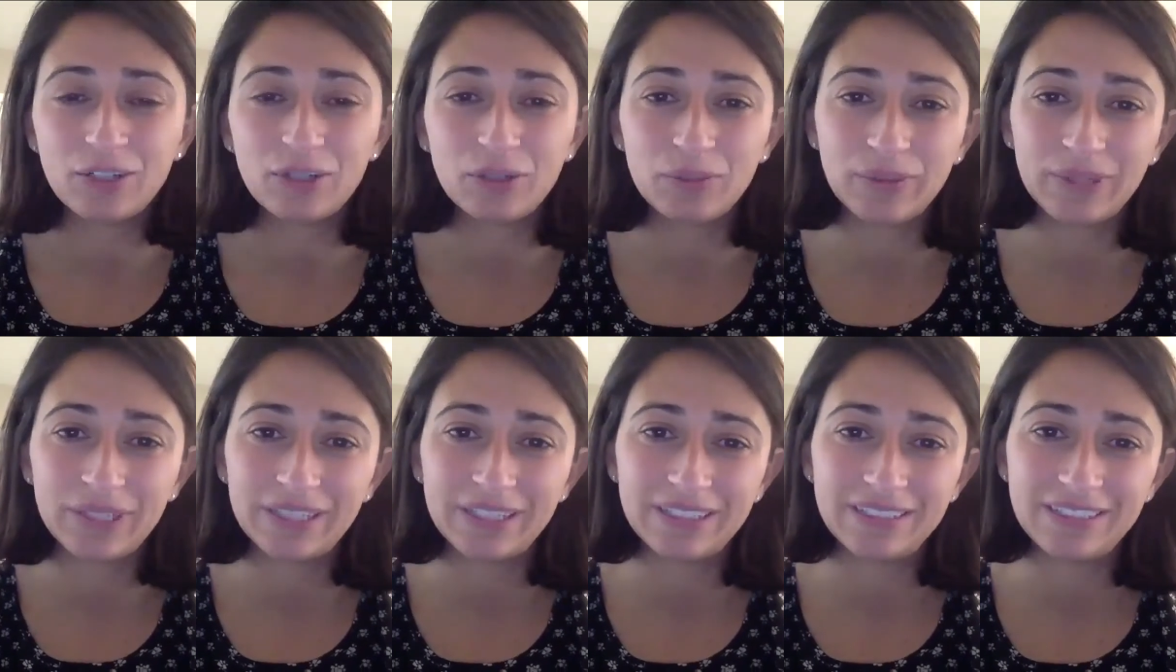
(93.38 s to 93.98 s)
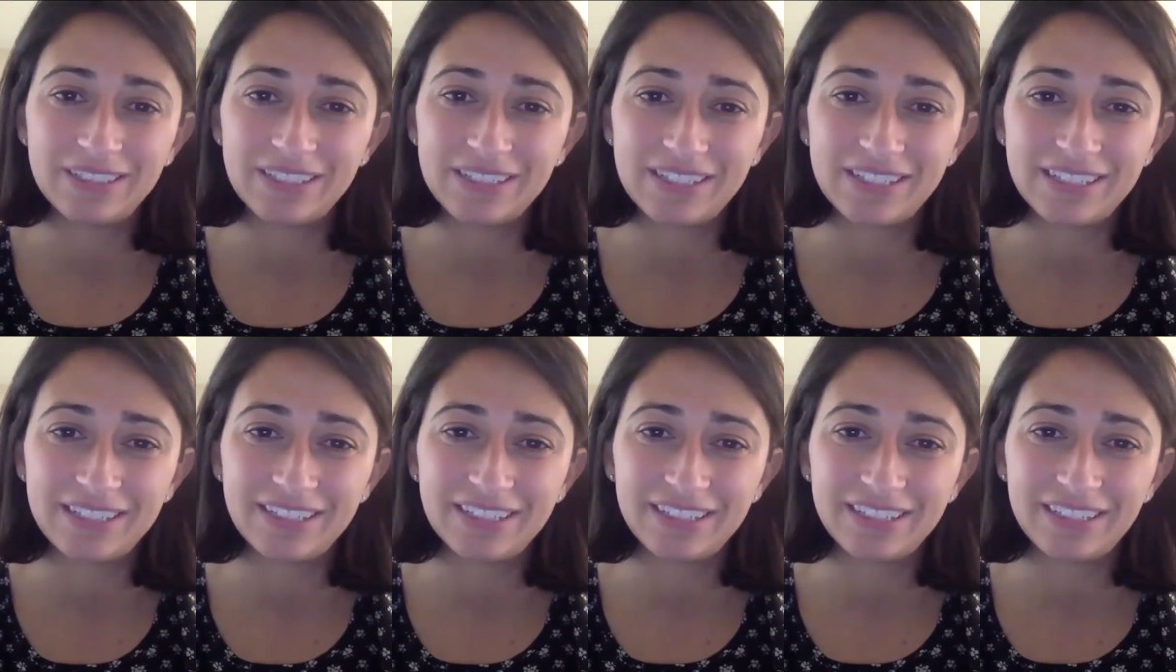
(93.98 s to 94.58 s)
one, just
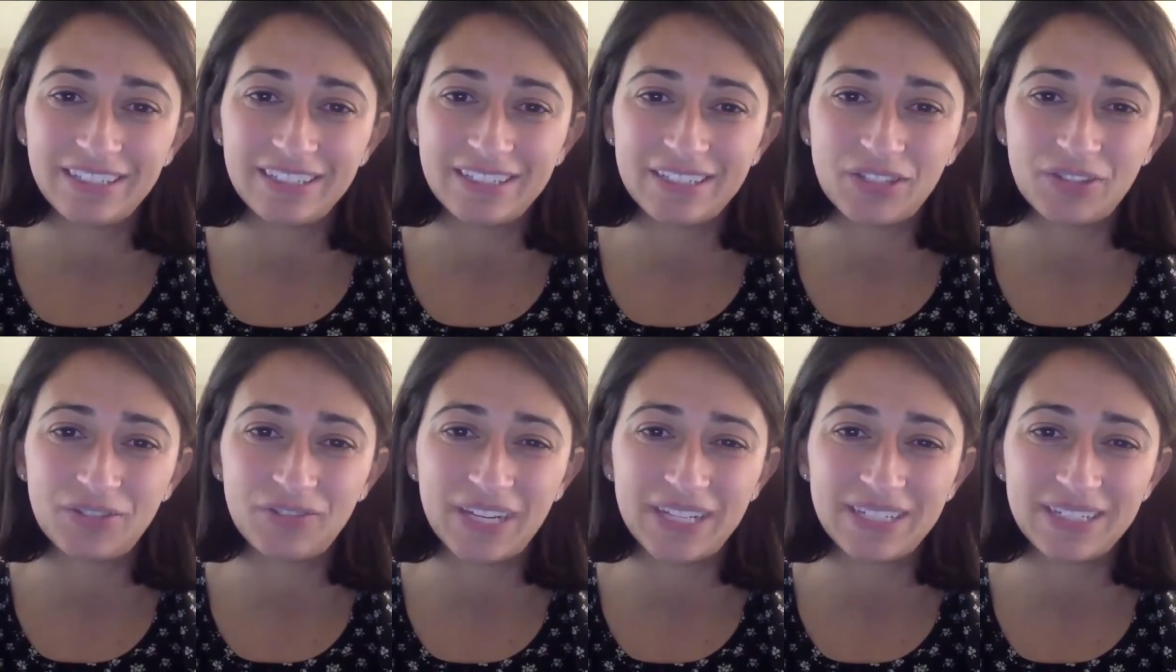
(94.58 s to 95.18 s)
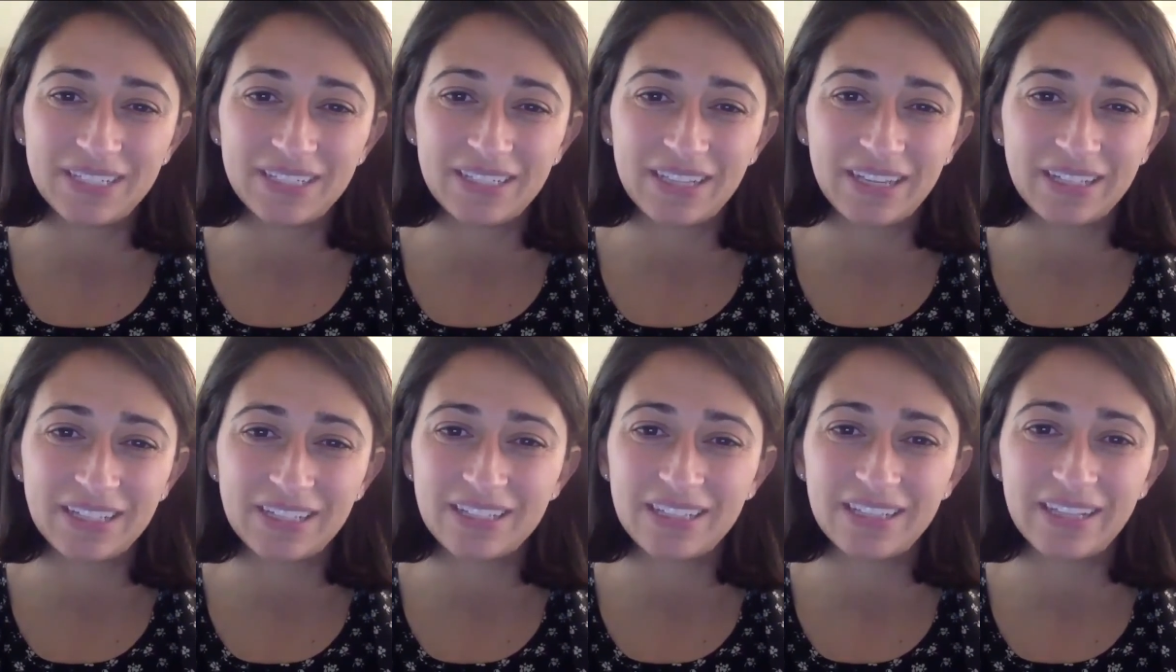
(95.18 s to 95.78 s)
his face like
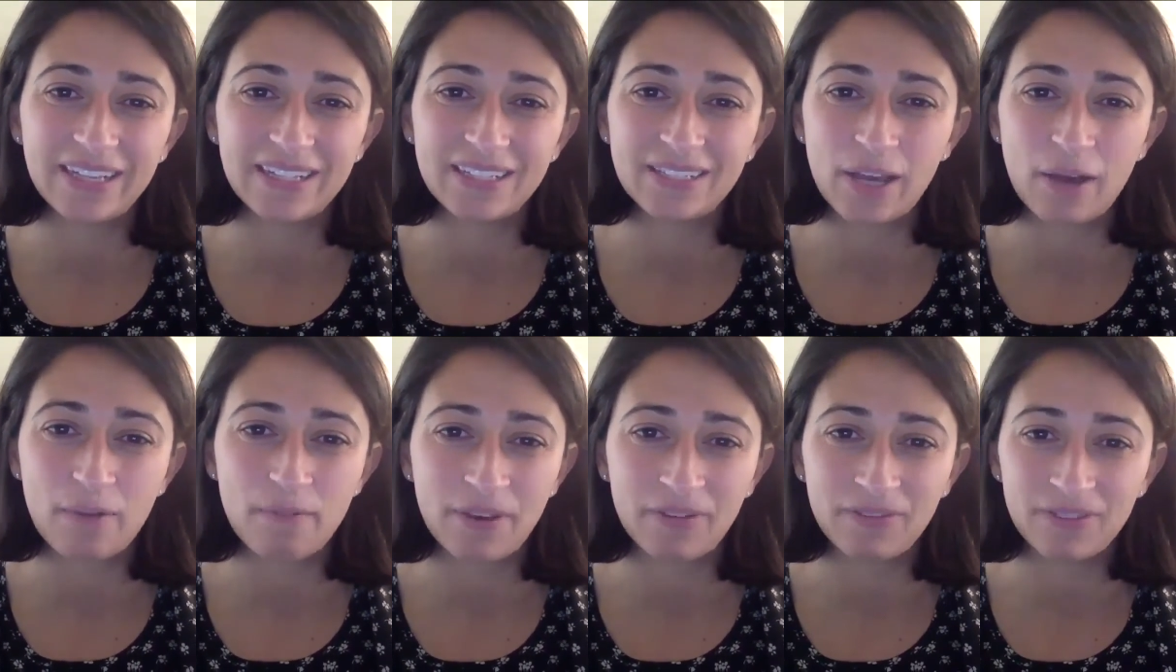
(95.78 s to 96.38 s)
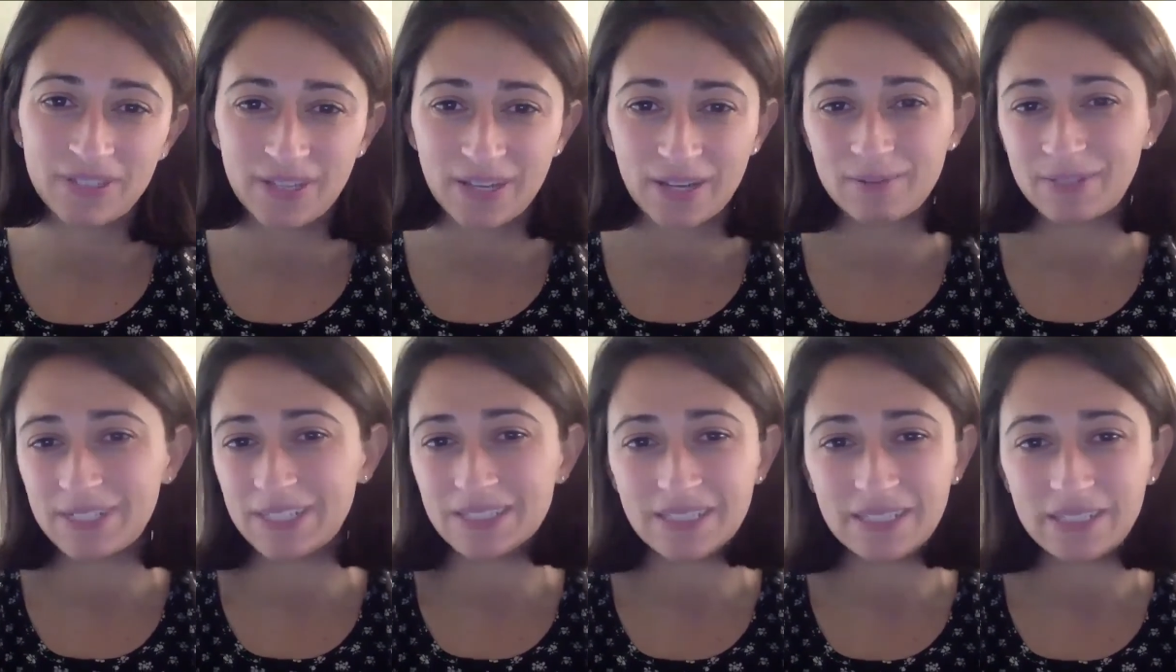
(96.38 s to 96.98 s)
just lights up every time he
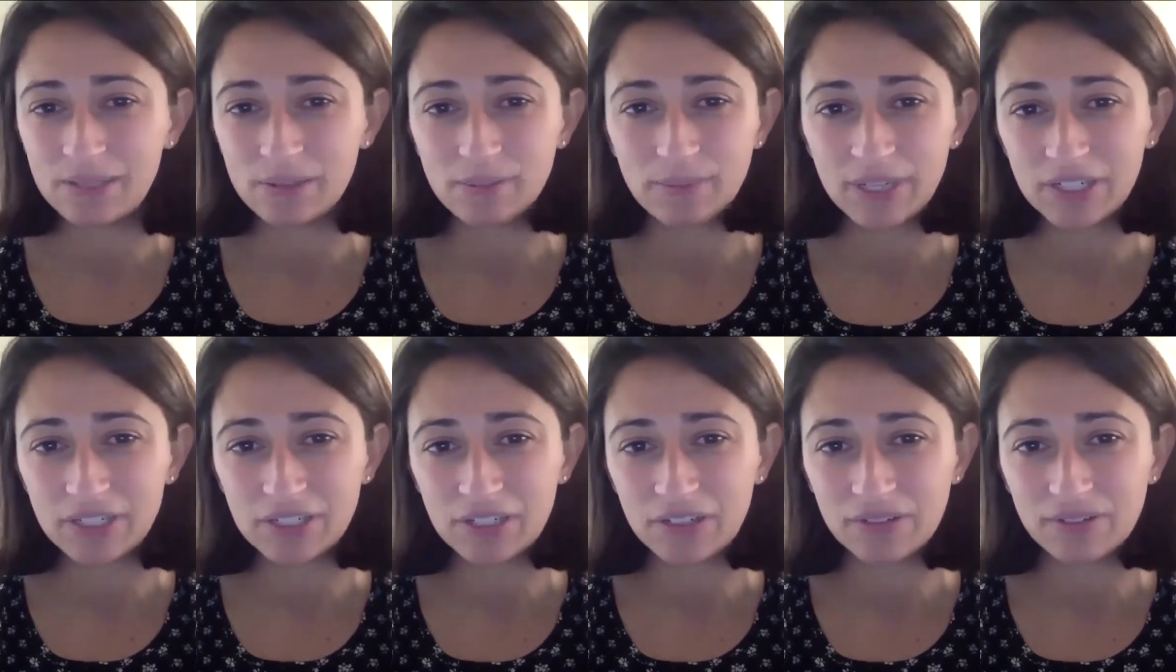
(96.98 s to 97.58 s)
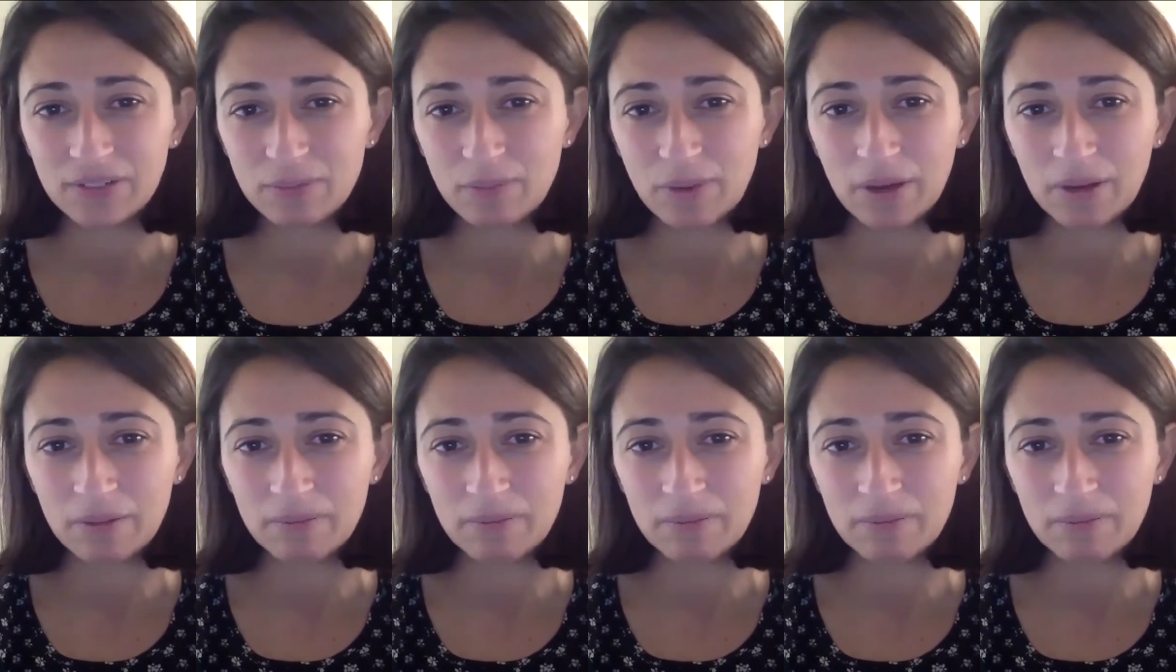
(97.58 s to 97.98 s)
sees a picture of his mom or